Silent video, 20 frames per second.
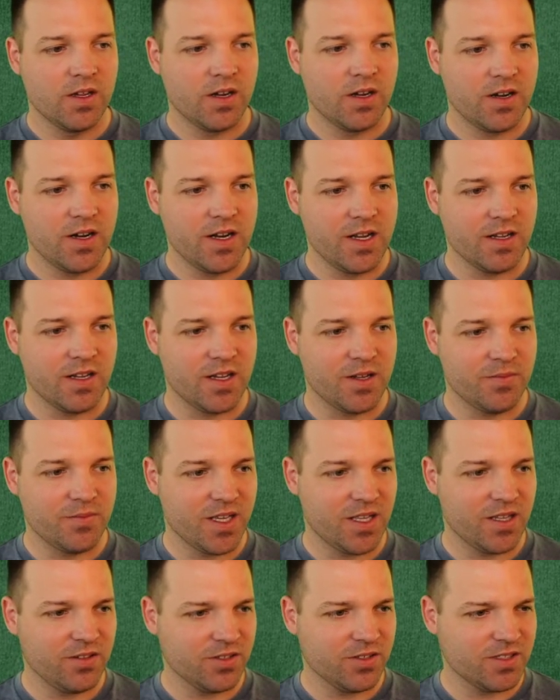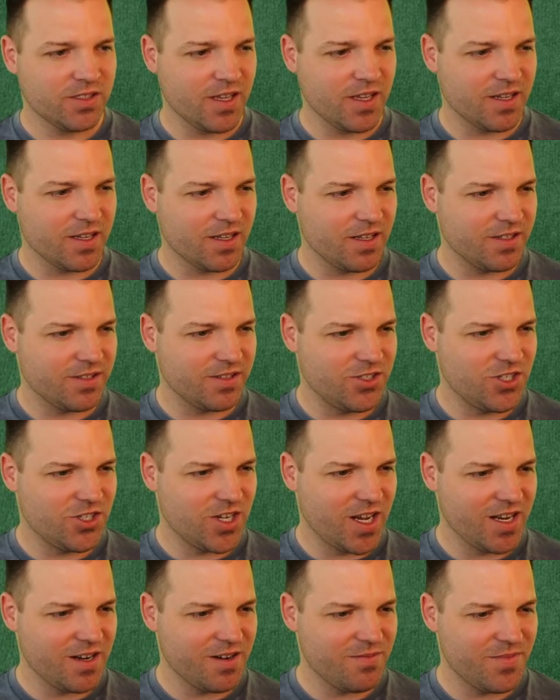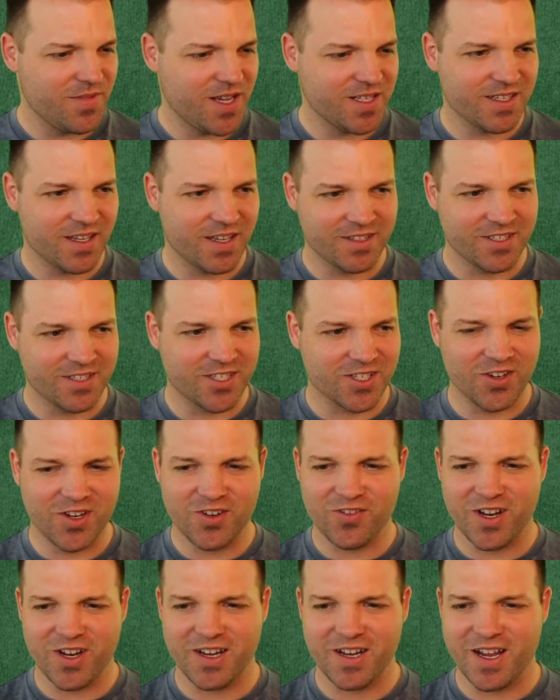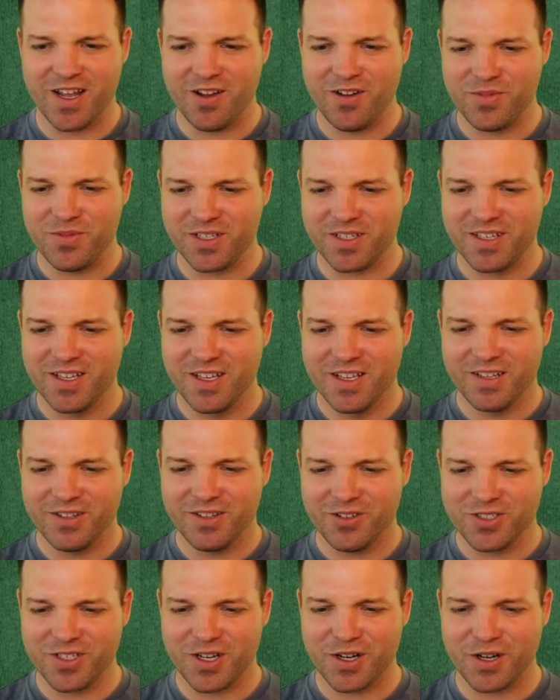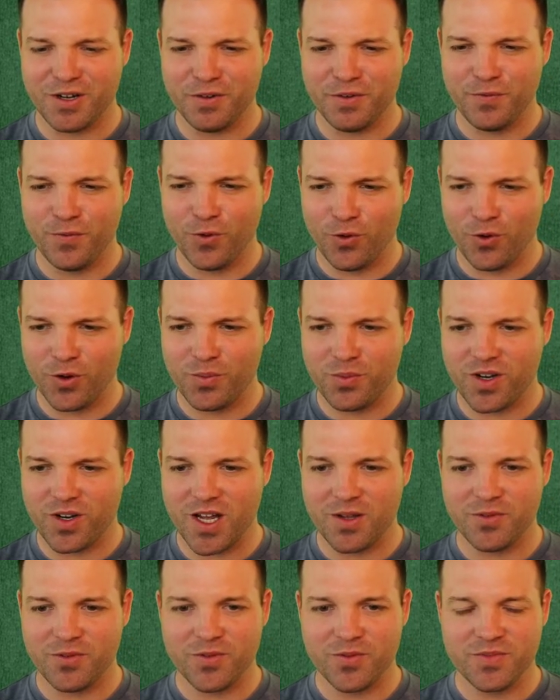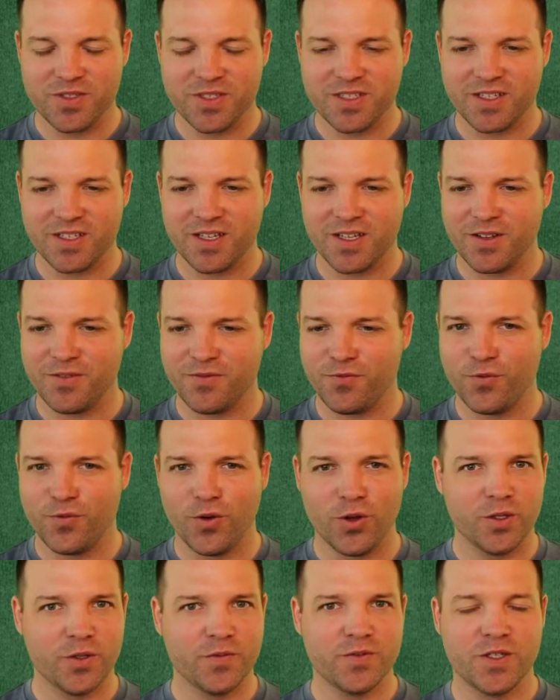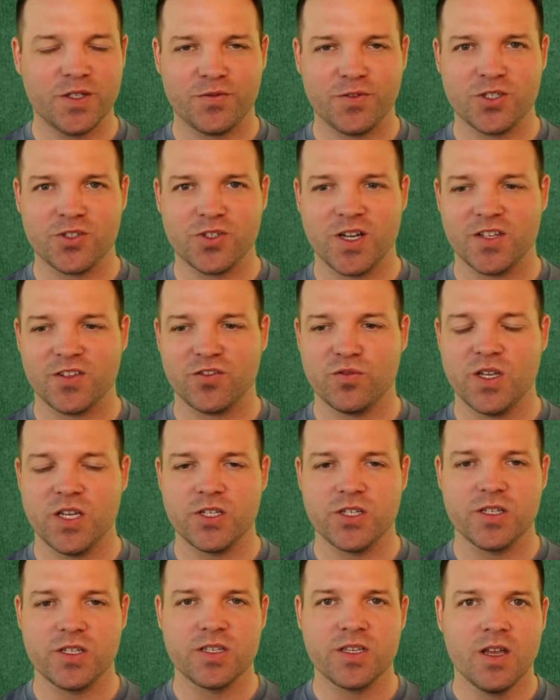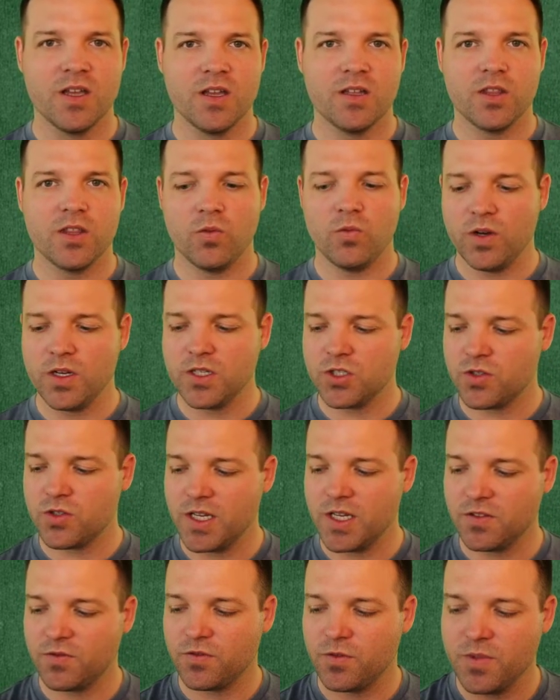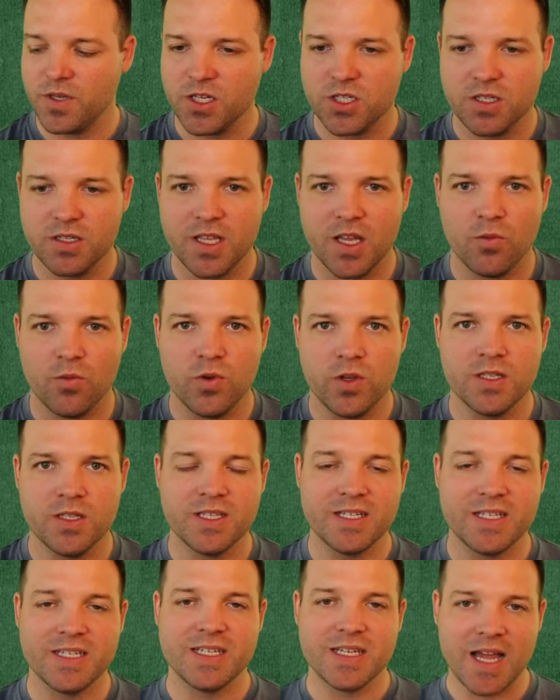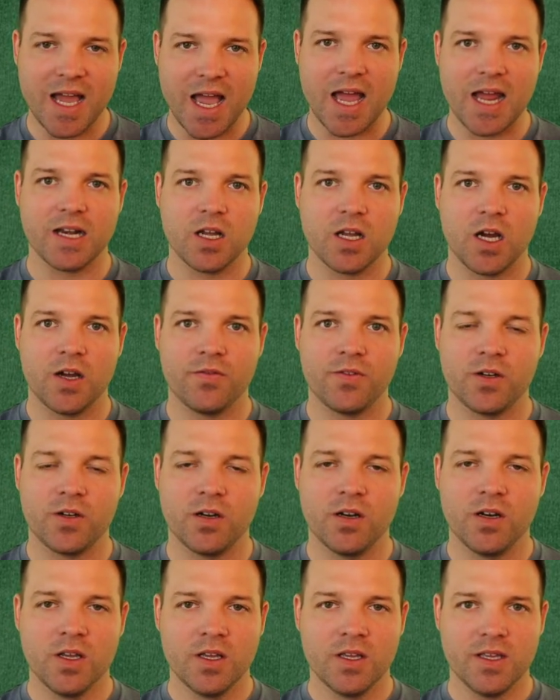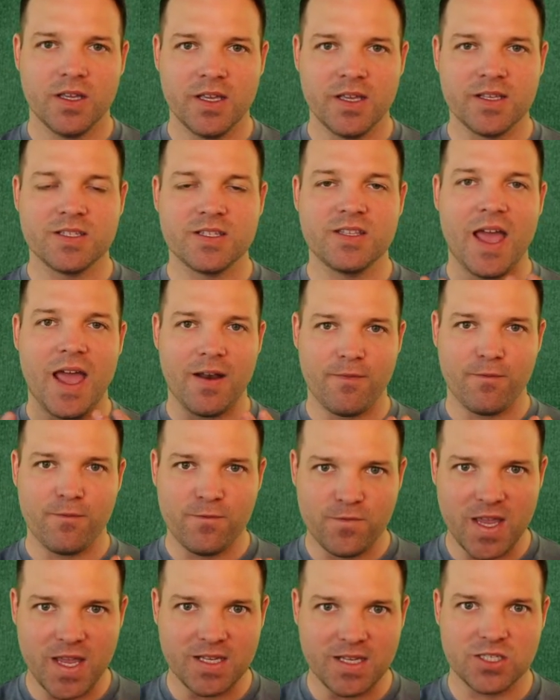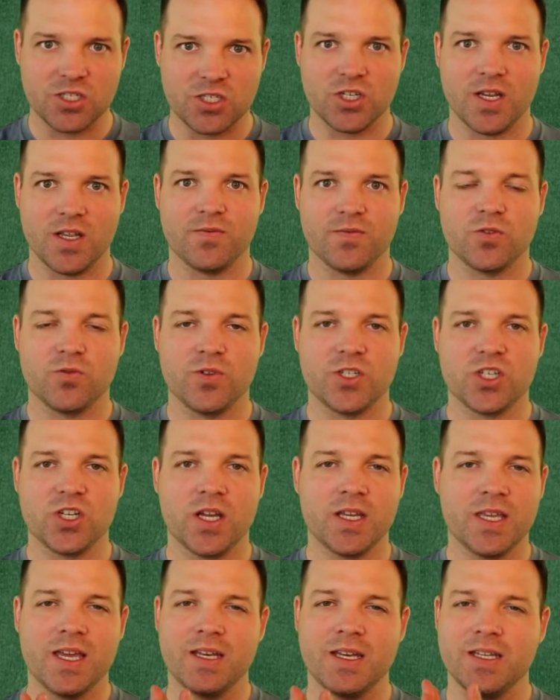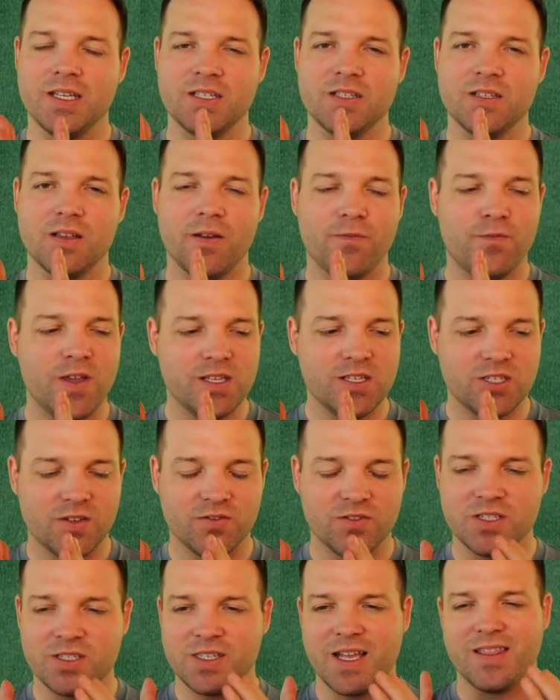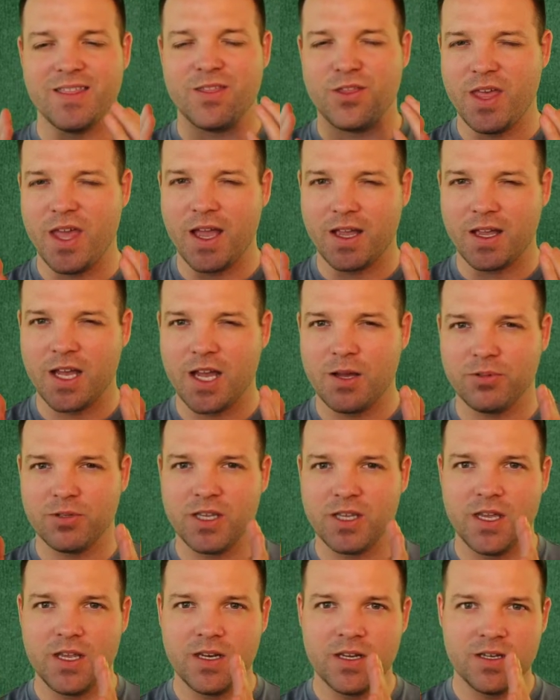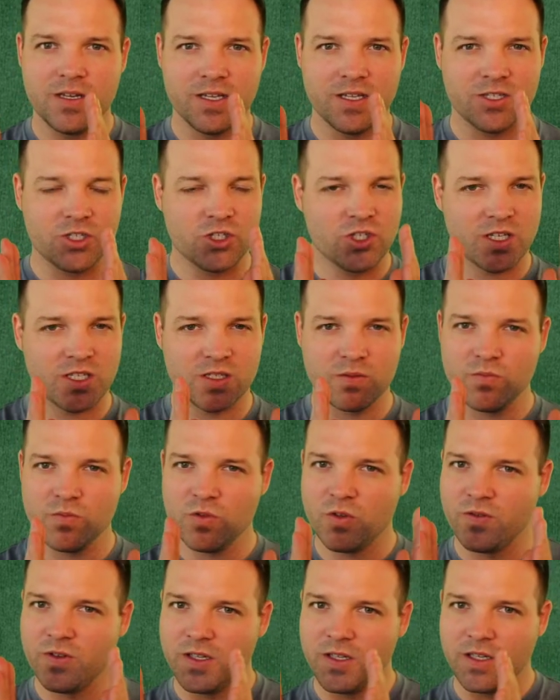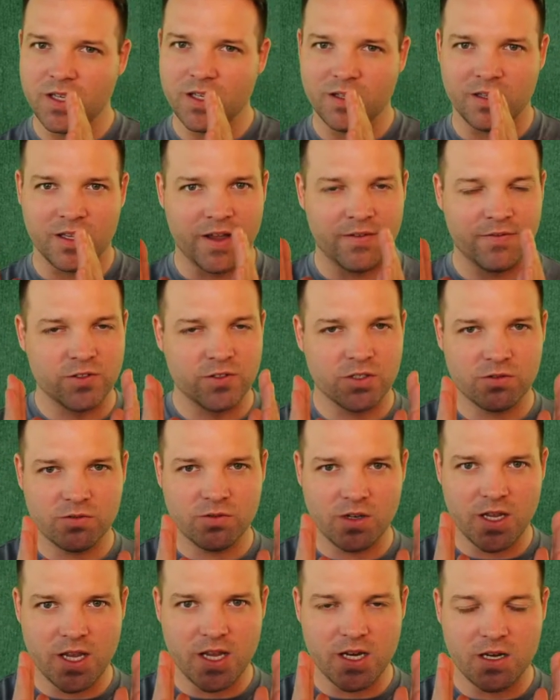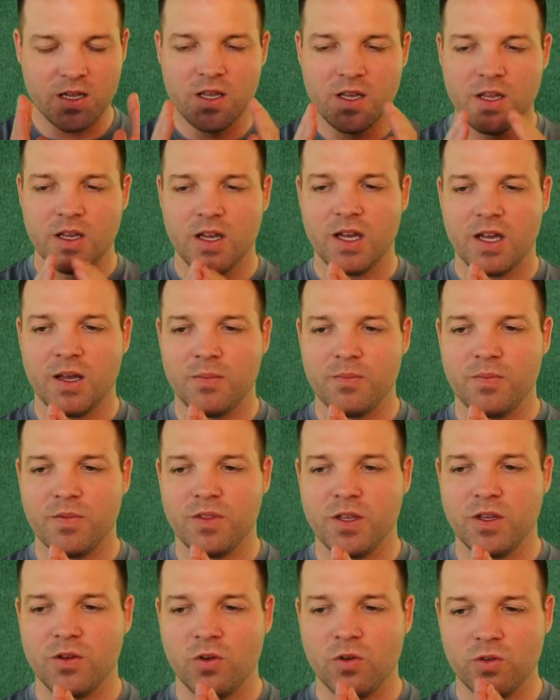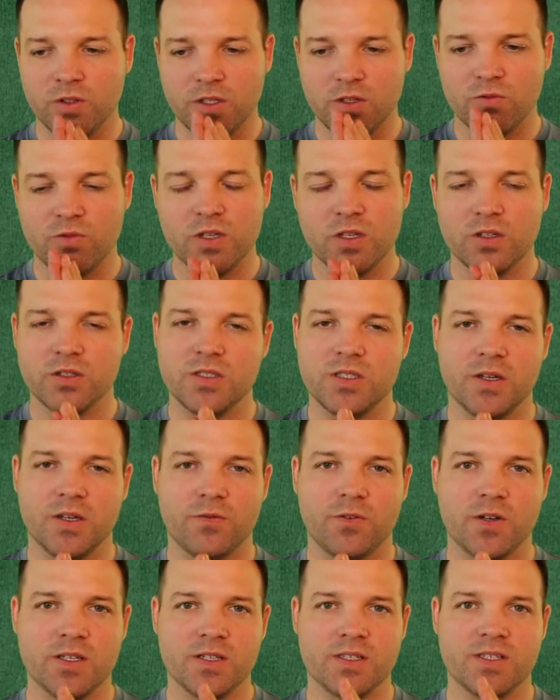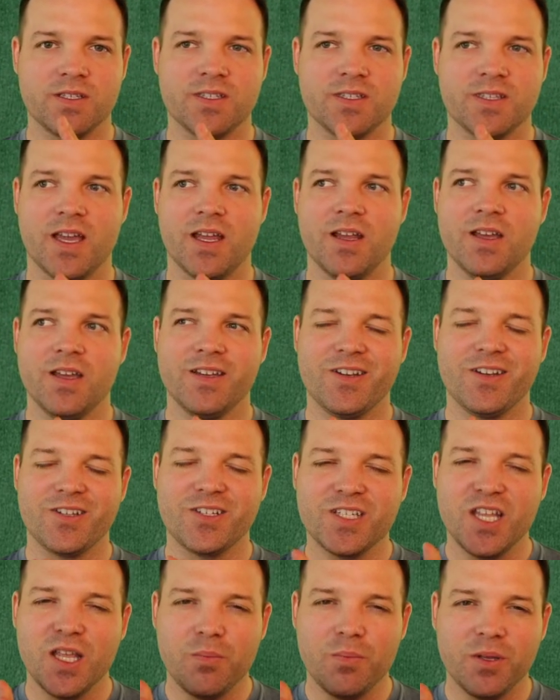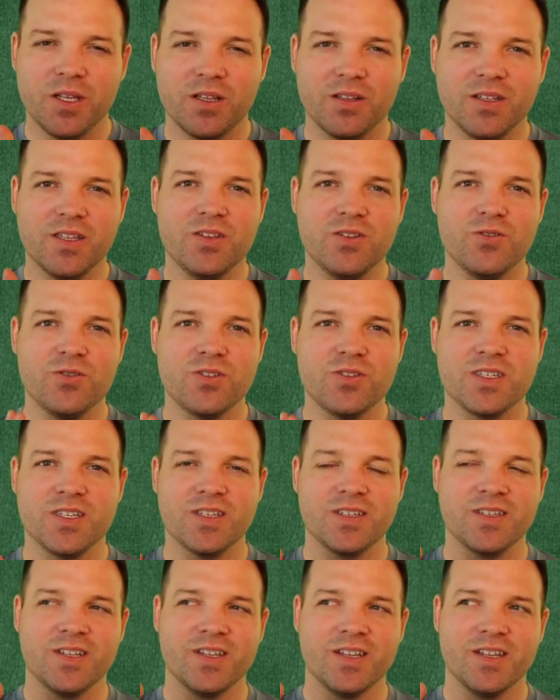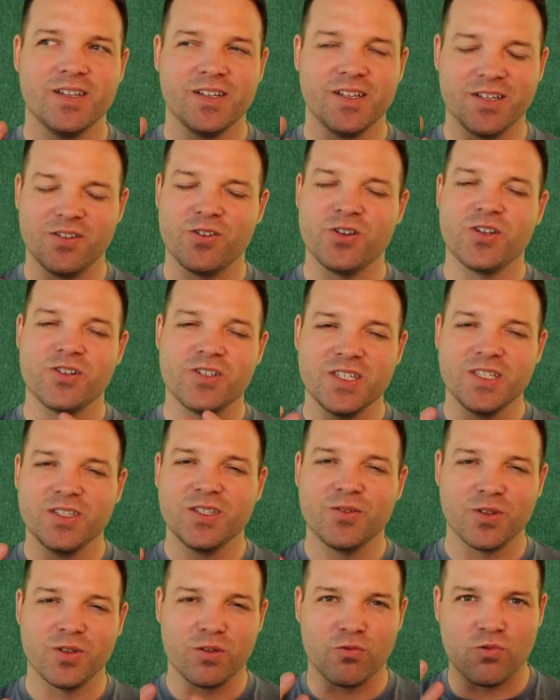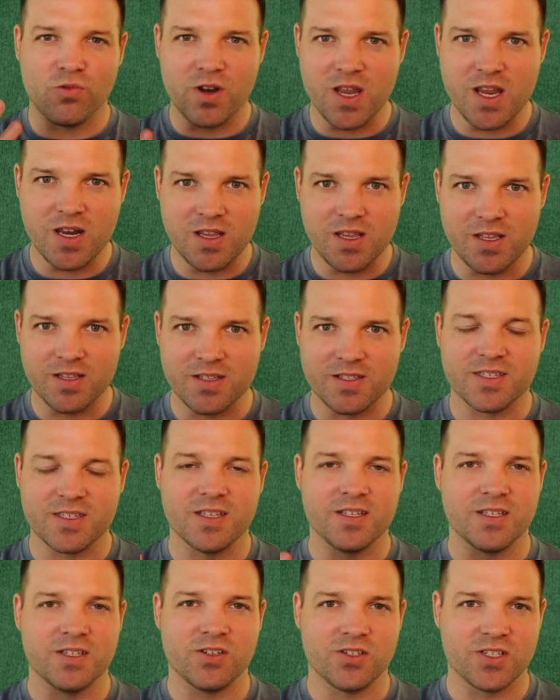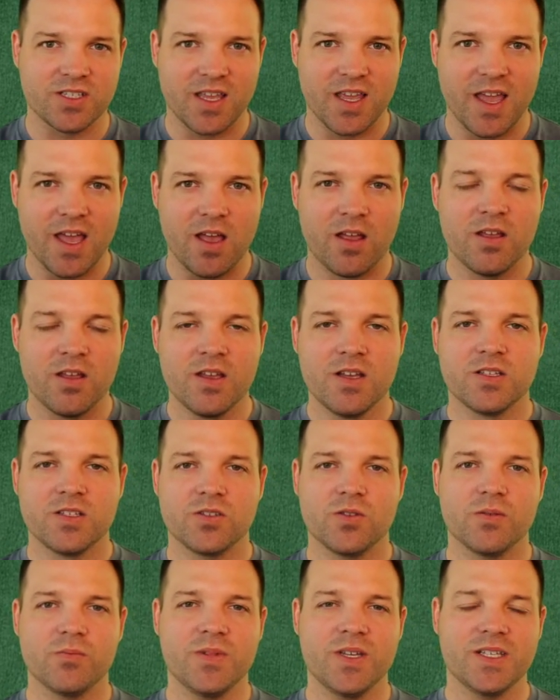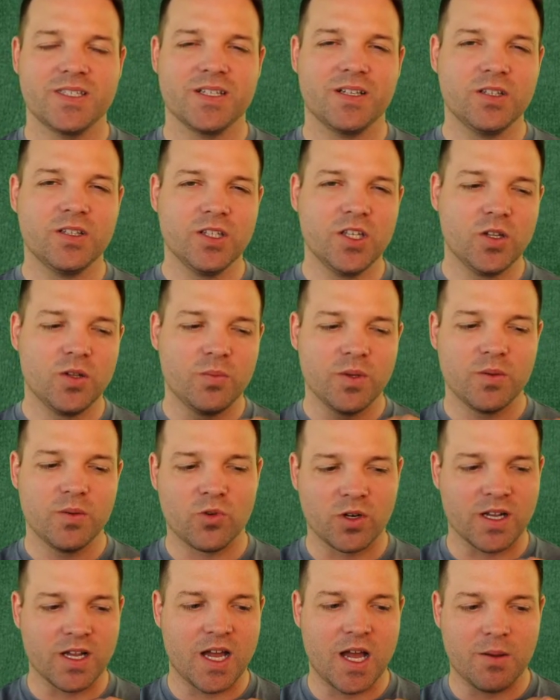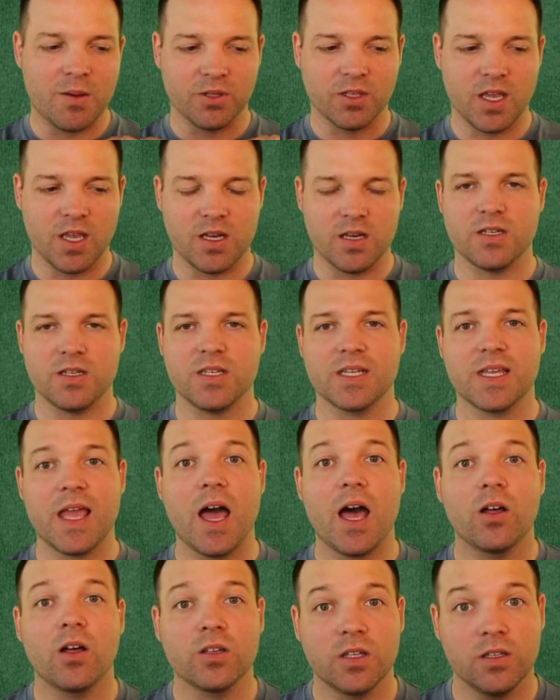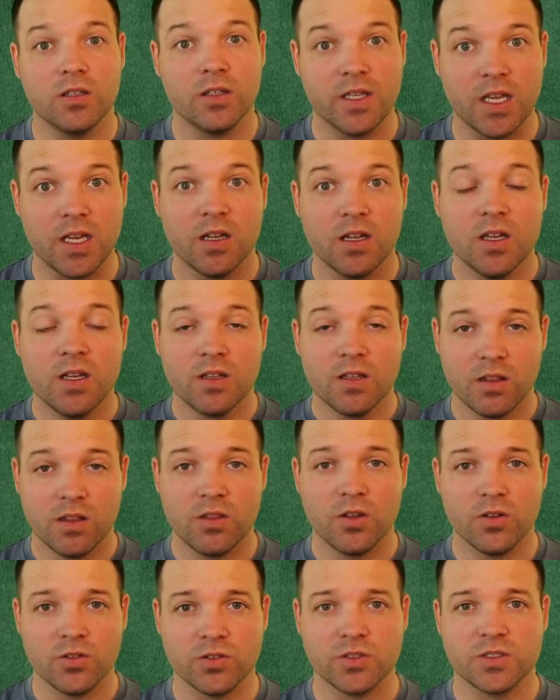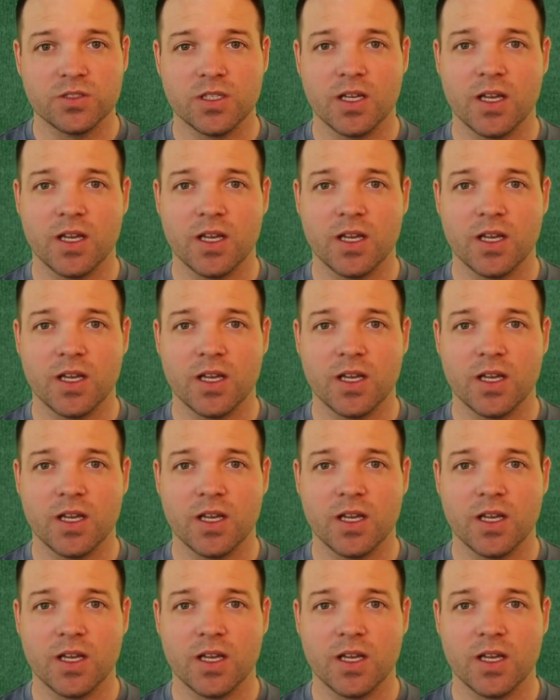All right, that looks like a giant mess on the screen right now, but those are 4 problems full of different transformations. The one transformation that we did not cover is that phase shift, which again, phase shift is not that complicated. It's just moving it left or right. The only real difference is that you're typically using, or you're dealing with radians in your scale, so it makes it a little bit more complicated to calculate those